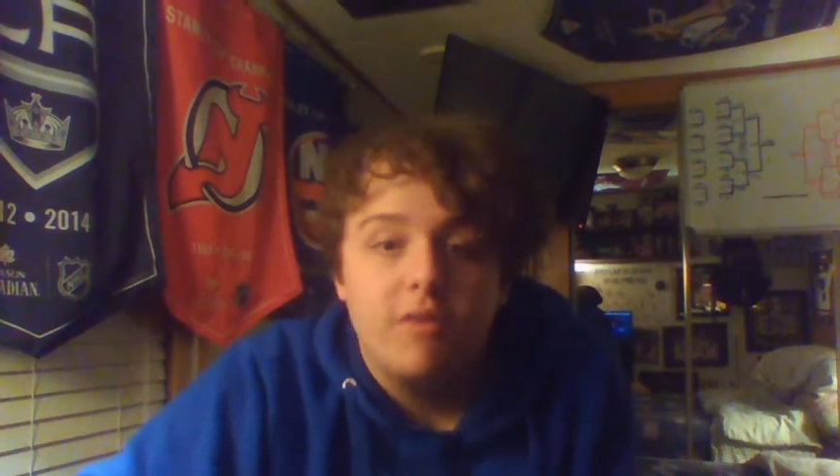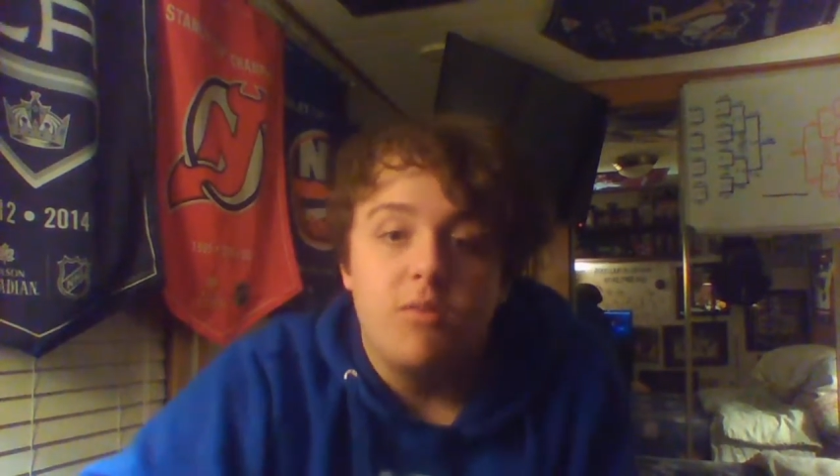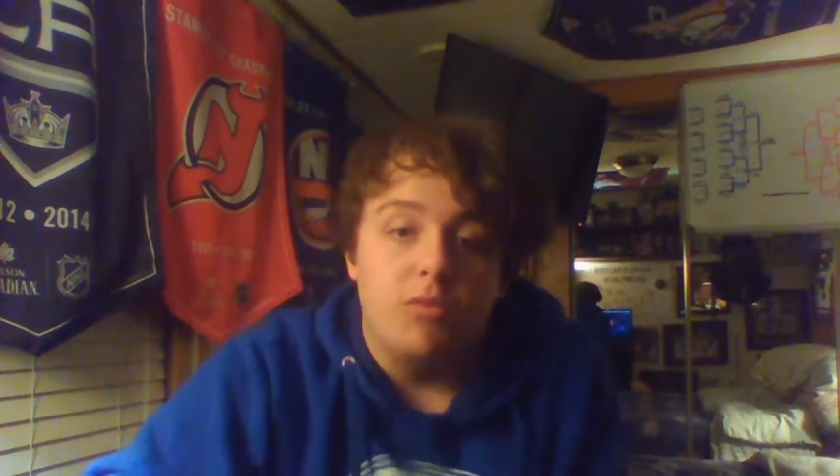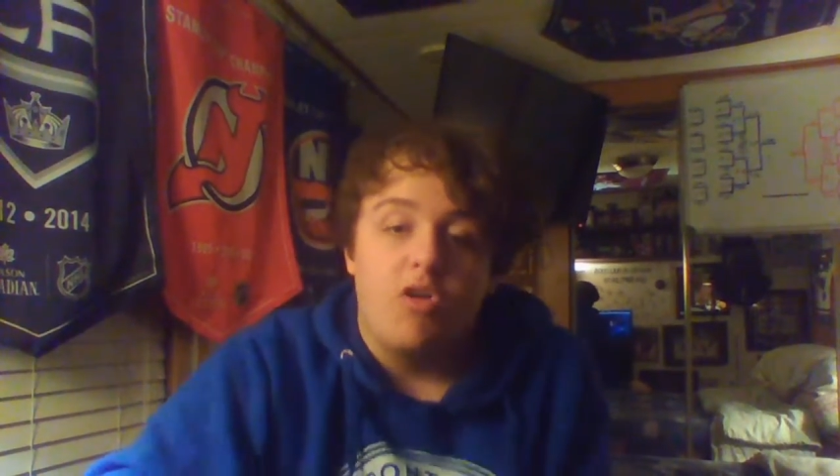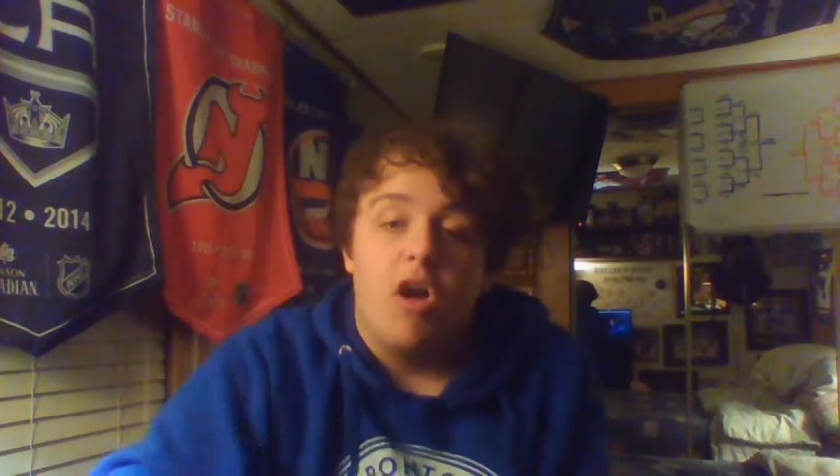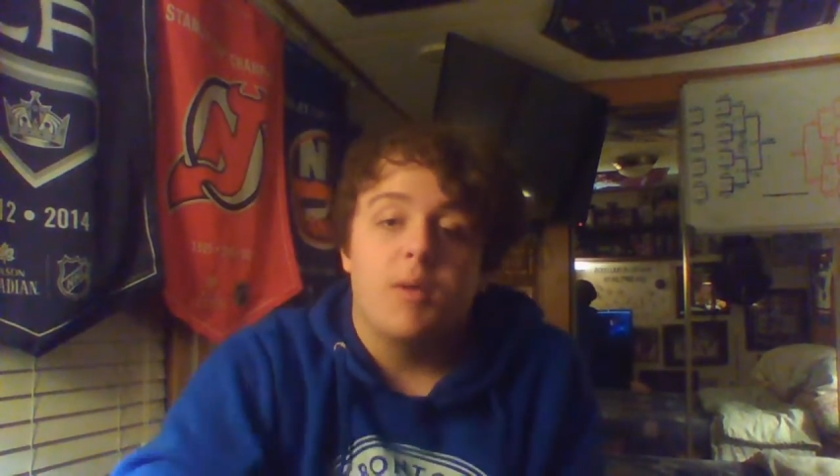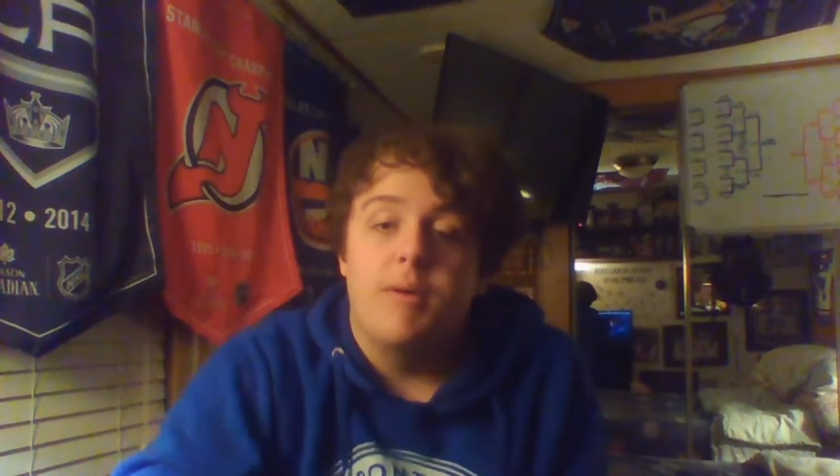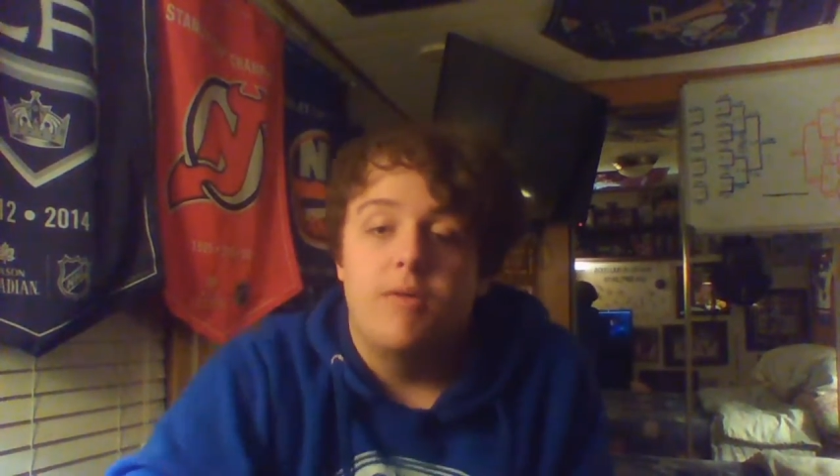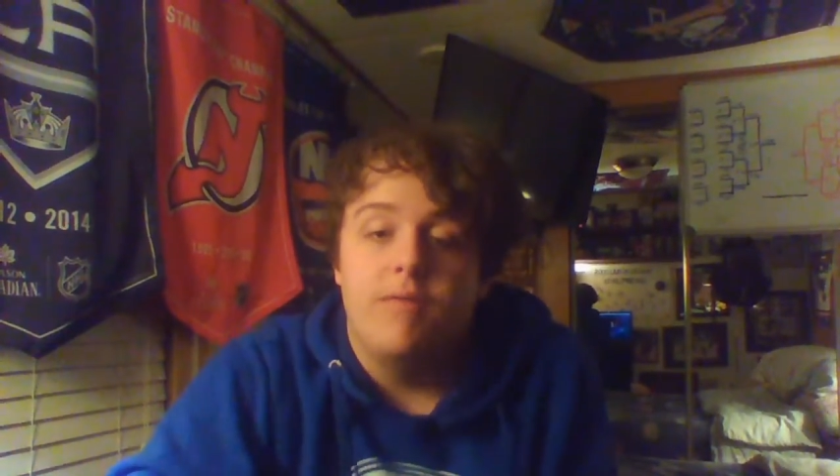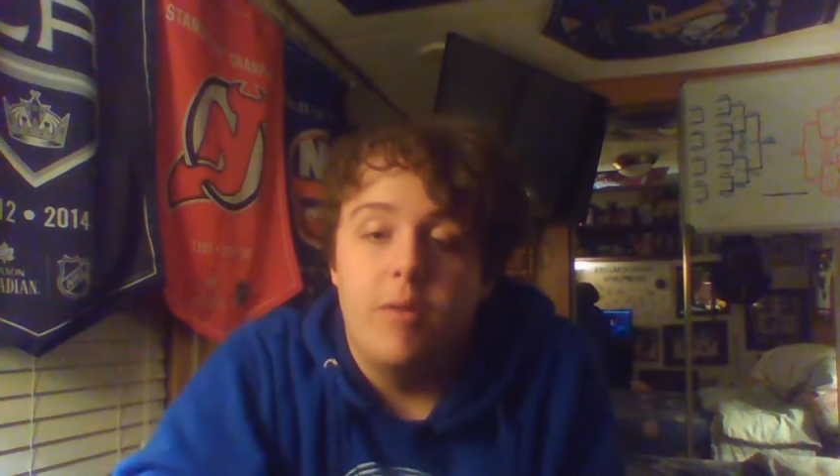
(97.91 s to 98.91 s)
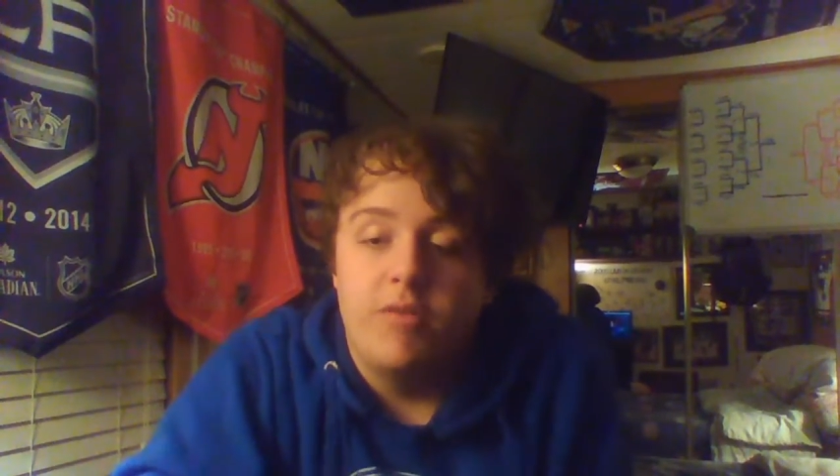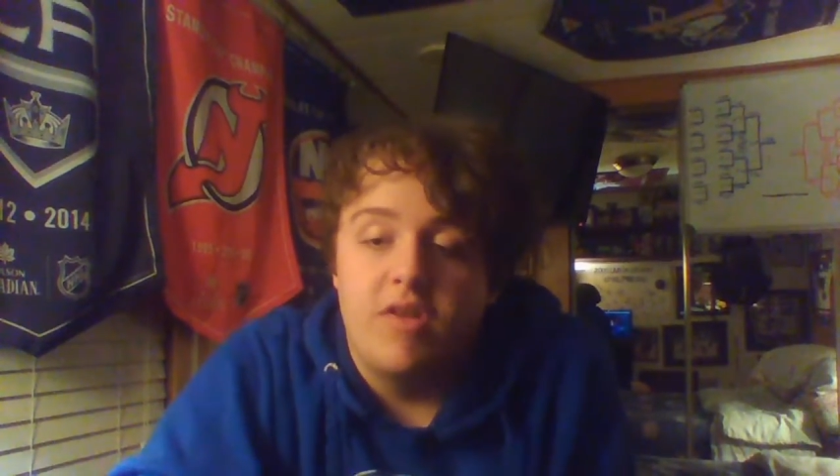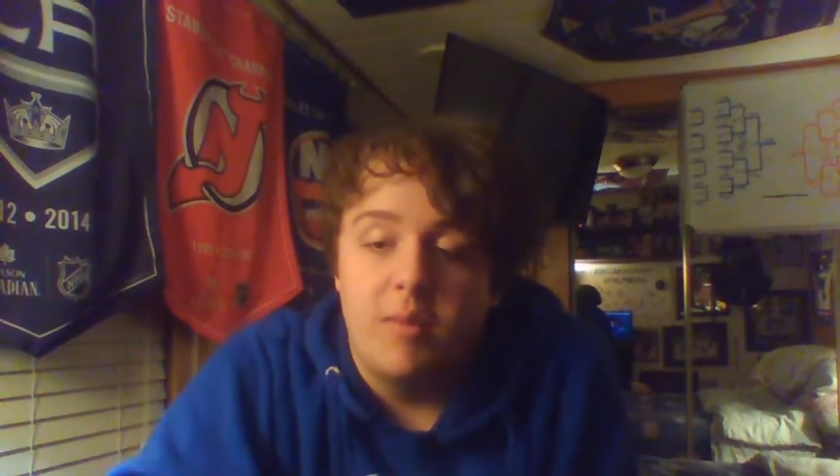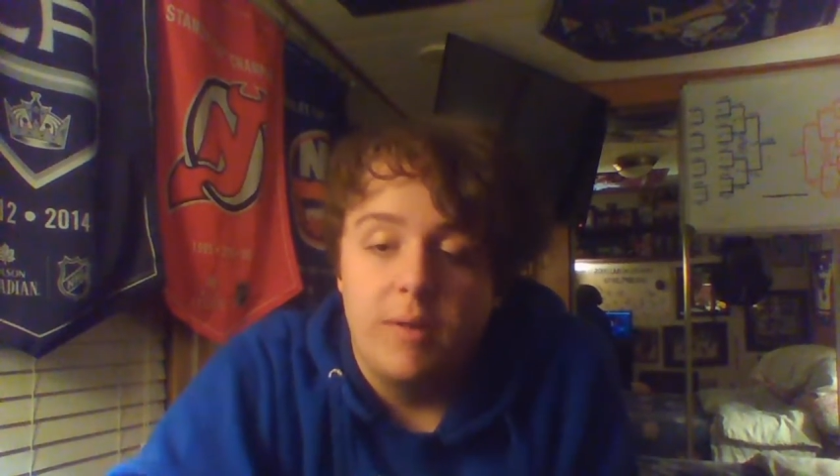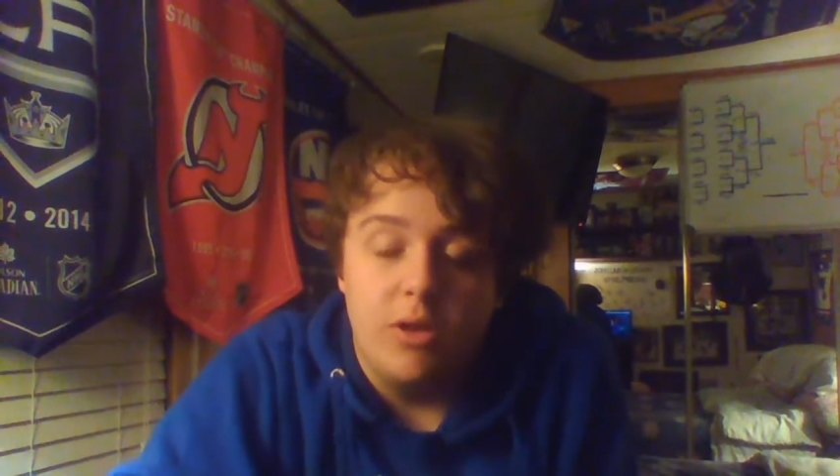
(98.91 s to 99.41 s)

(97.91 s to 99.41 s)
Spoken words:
and we'll talk about if there was anybody